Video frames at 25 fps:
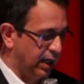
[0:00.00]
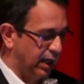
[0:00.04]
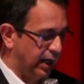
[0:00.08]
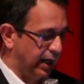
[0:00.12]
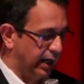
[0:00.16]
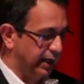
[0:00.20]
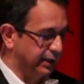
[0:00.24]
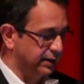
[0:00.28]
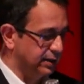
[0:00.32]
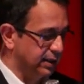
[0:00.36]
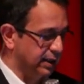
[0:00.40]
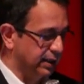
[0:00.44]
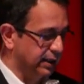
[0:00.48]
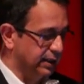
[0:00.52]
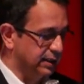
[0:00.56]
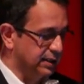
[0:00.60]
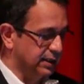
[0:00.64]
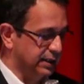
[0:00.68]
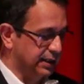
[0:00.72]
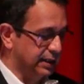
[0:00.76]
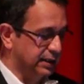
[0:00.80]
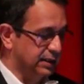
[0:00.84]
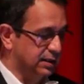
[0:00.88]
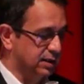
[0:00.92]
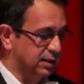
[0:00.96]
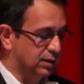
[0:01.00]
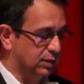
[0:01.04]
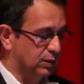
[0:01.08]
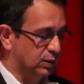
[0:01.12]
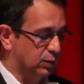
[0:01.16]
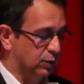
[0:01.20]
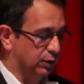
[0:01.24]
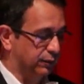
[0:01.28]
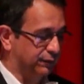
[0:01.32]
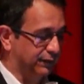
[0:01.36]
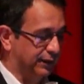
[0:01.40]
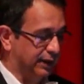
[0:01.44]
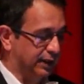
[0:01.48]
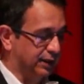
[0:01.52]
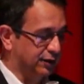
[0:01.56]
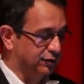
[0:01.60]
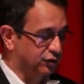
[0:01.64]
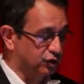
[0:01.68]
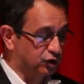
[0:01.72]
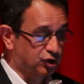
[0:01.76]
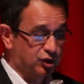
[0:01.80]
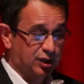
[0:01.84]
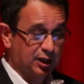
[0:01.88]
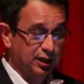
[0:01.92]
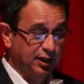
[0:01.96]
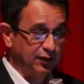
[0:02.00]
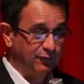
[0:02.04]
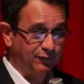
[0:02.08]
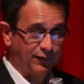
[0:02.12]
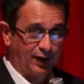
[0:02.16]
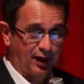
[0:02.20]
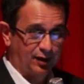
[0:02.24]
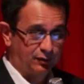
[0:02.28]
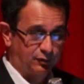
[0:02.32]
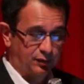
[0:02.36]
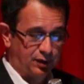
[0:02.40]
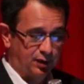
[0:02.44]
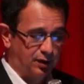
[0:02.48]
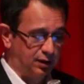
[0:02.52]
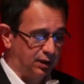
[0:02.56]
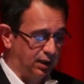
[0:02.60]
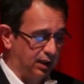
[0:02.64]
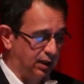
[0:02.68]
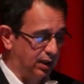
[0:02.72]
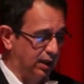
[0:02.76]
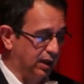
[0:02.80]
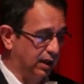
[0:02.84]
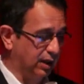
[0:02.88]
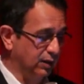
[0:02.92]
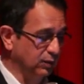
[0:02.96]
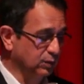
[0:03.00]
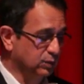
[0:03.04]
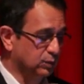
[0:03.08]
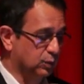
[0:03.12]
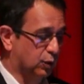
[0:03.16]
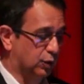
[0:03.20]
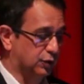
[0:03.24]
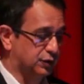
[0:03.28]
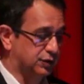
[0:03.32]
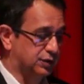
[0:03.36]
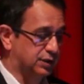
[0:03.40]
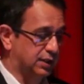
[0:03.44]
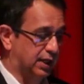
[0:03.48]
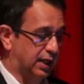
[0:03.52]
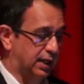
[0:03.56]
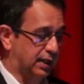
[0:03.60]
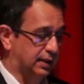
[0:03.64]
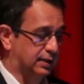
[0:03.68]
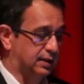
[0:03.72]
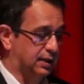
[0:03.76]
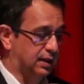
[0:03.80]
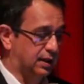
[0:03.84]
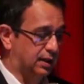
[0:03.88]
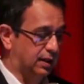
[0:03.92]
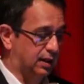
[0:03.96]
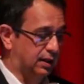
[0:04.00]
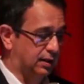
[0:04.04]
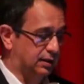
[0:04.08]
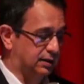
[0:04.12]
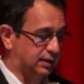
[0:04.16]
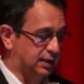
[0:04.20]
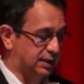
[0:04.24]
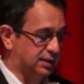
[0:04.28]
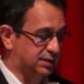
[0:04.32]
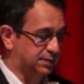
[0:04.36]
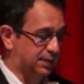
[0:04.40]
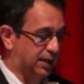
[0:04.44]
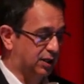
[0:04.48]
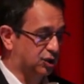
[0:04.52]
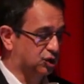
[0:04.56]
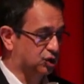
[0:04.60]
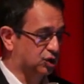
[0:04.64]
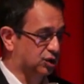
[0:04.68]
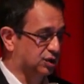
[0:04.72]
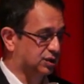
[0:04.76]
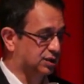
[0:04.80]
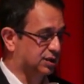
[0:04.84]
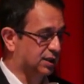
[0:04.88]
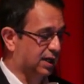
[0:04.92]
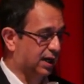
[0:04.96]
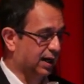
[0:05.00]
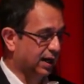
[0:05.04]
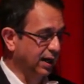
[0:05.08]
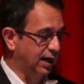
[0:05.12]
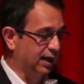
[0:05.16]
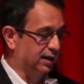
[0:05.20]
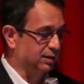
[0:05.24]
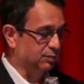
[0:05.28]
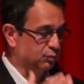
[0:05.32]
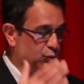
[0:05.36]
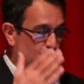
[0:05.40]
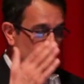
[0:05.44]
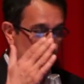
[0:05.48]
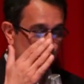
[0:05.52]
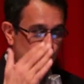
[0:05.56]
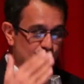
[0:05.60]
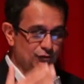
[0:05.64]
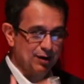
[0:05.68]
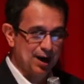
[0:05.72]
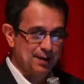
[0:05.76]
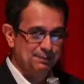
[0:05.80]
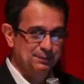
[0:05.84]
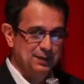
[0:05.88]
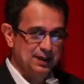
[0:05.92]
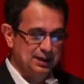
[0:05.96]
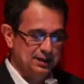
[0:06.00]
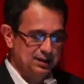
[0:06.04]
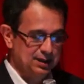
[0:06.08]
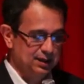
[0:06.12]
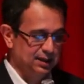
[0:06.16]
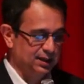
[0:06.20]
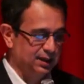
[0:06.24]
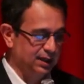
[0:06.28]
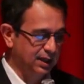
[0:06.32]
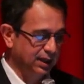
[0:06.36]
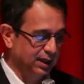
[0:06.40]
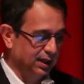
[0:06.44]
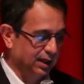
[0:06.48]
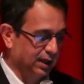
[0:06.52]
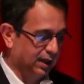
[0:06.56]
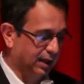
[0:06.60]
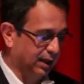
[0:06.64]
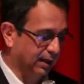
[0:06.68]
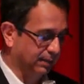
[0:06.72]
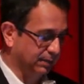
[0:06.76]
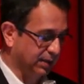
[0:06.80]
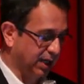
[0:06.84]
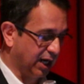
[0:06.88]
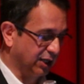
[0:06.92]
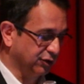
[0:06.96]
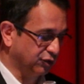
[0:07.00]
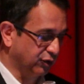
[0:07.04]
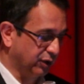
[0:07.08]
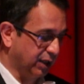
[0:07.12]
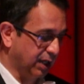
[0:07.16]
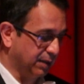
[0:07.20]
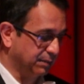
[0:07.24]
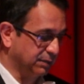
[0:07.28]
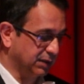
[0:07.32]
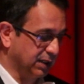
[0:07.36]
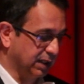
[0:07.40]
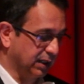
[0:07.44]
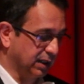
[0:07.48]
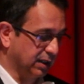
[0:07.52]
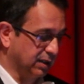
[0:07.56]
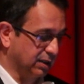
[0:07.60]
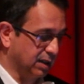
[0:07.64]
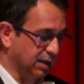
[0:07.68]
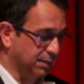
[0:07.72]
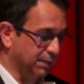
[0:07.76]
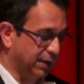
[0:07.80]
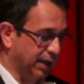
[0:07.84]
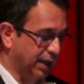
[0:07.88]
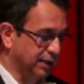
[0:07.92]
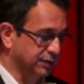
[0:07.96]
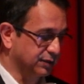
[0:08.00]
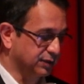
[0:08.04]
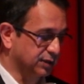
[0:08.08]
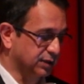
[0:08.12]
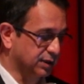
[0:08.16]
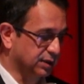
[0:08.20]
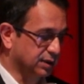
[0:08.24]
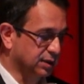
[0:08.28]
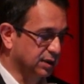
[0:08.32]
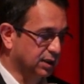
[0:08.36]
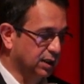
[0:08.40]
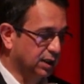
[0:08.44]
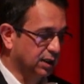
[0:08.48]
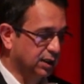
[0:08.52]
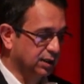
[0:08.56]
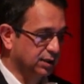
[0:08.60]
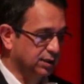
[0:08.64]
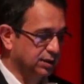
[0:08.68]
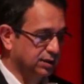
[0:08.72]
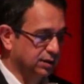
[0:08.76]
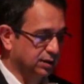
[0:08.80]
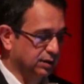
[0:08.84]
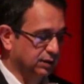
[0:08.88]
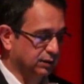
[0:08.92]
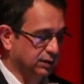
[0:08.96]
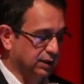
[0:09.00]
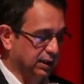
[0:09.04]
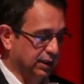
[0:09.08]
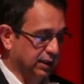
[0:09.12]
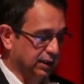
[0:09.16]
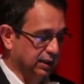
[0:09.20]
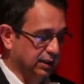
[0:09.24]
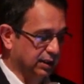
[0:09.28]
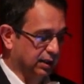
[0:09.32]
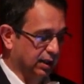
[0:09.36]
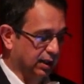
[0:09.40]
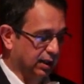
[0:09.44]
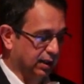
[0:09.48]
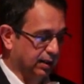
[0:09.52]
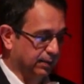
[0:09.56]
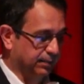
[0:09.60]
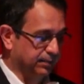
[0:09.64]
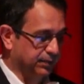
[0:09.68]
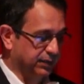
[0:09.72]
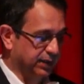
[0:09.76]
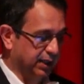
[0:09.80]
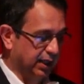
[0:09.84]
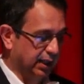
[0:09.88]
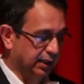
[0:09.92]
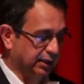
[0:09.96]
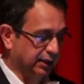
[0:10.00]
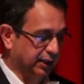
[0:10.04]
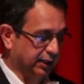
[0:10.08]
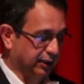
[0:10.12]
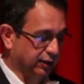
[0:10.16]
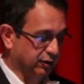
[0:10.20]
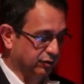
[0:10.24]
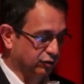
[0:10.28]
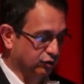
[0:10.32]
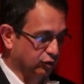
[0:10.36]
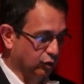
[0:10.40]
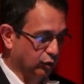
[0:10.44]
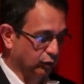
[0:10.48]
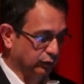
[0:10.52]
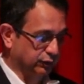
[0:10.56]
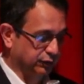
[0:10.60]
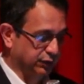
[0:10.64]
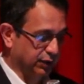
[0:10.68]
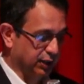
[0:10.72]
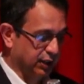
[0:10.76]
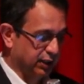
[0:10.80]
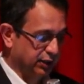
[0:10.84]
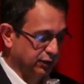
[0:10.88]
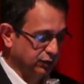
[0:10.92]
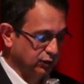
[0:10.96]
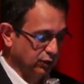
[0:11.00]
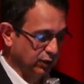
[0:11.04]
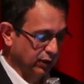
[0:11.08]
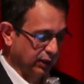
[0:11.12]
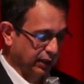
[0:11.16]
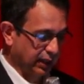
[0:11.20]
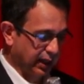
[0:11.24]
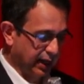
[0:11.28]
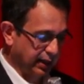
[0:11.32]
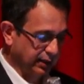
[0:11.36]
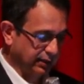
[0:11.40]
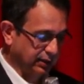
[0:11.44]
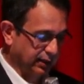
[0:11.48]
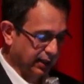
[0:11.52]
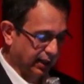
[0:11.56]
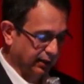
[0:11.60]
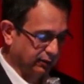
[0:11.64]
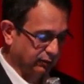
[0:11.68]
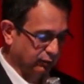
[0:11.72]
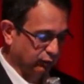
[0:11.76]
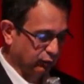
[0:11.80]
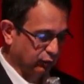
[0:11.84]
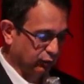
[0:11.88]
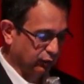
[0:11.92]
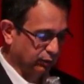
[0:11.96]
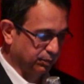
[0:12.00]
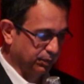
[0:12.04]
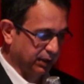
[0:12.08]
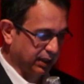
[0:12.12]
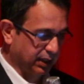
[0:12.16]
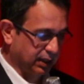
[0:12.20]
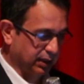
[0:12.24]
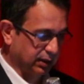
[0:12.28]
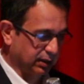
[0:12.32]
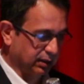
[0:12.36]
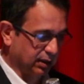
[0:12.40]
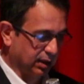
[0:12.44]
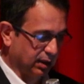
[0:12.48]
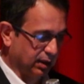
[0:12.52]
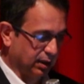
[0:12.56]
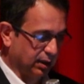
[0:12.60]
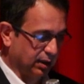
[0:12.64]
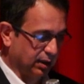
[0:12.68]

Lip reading: And indeed, what we interestingly found was that these patients had more rapid gastric emptying in comparison to the healthy controls. So again, that would be,